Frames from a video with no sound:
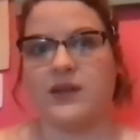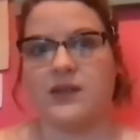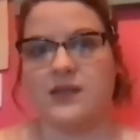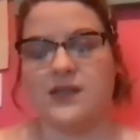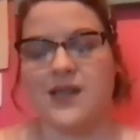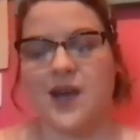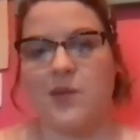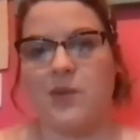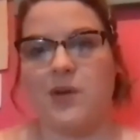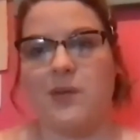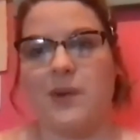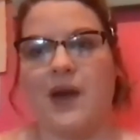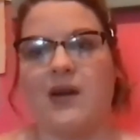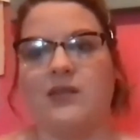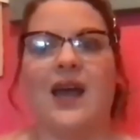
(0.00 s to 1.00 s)
Tell me
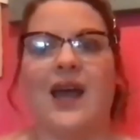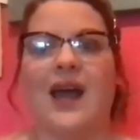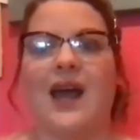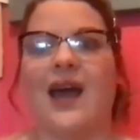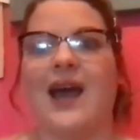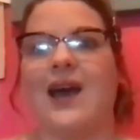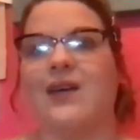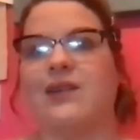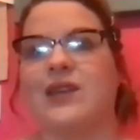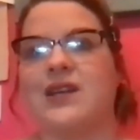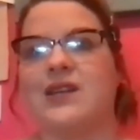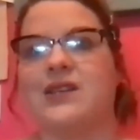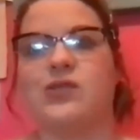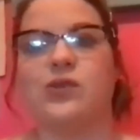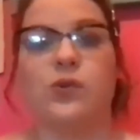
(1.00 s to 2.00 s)
about how they're
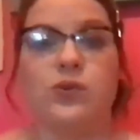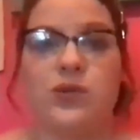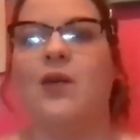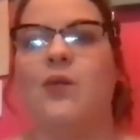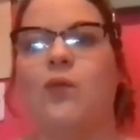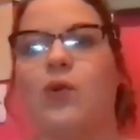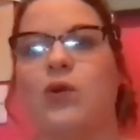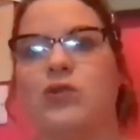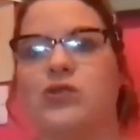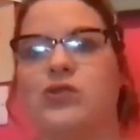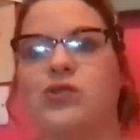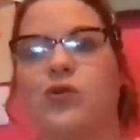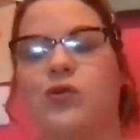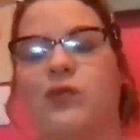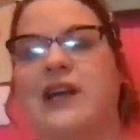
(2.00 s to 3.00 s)
sourced. What's your
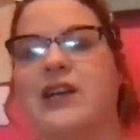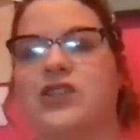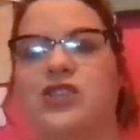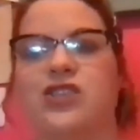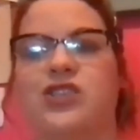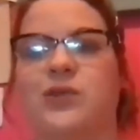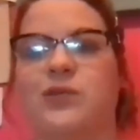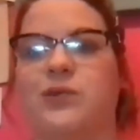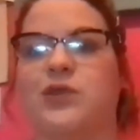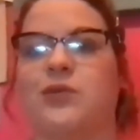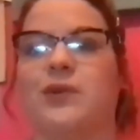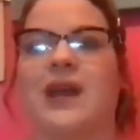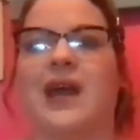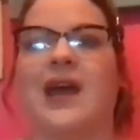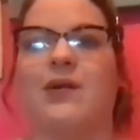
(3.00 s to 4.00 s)
relationship with them, and
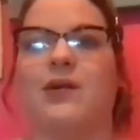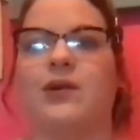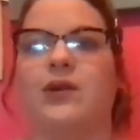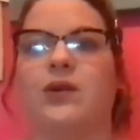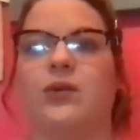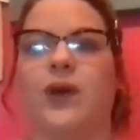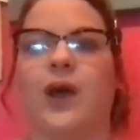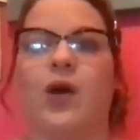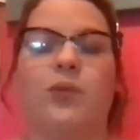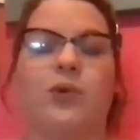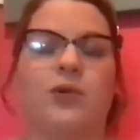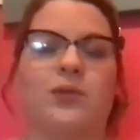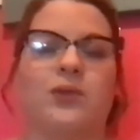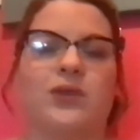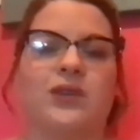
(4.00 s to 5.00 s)
how are you helping
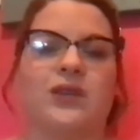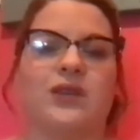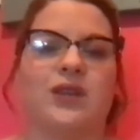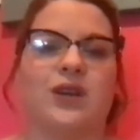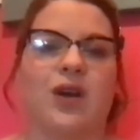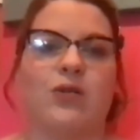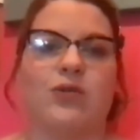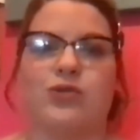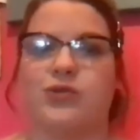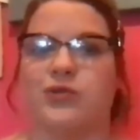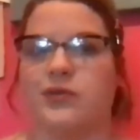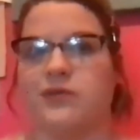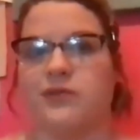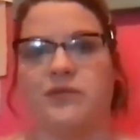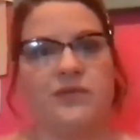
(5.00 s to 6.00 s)
with the culture of
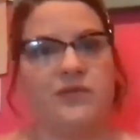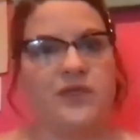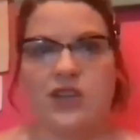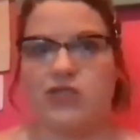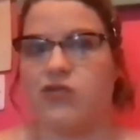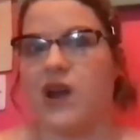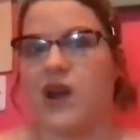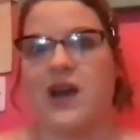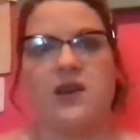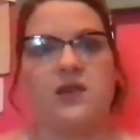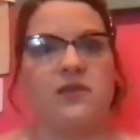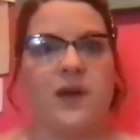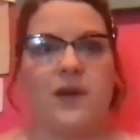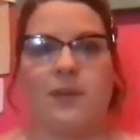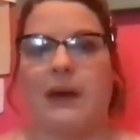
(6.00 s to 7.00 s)
fair trade, fair
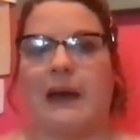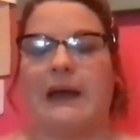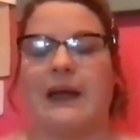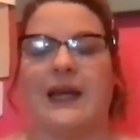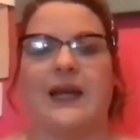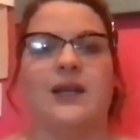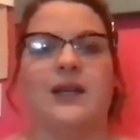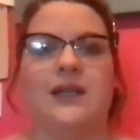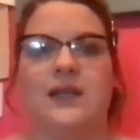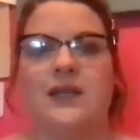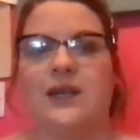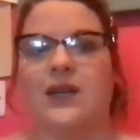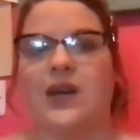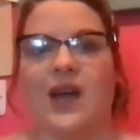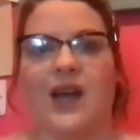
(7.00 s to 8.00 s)
pay,
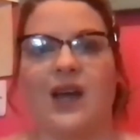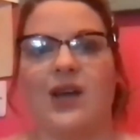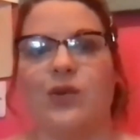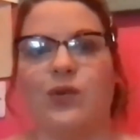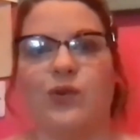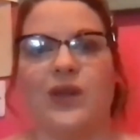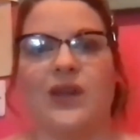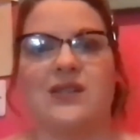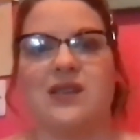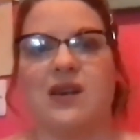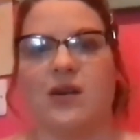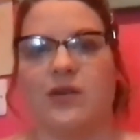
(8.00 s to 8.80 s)
and all that stuff?